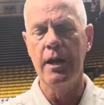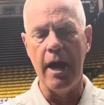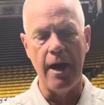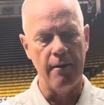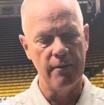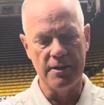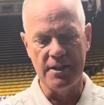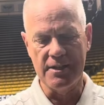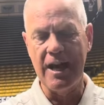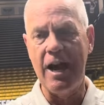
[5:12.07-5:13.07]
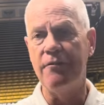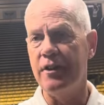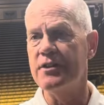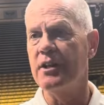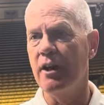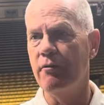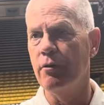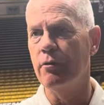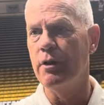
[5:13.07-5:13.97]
Yeah, it's his confidence level,